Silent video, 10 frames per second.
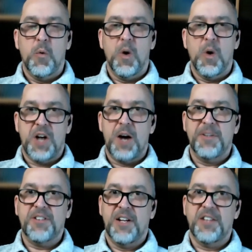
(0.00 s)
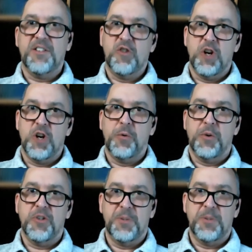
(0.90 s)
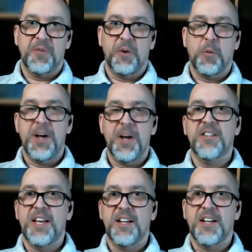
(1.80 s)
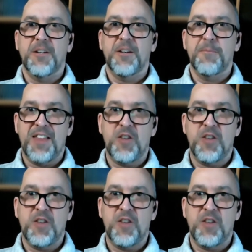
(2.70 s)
What Thomas does is show specific ways that Matthew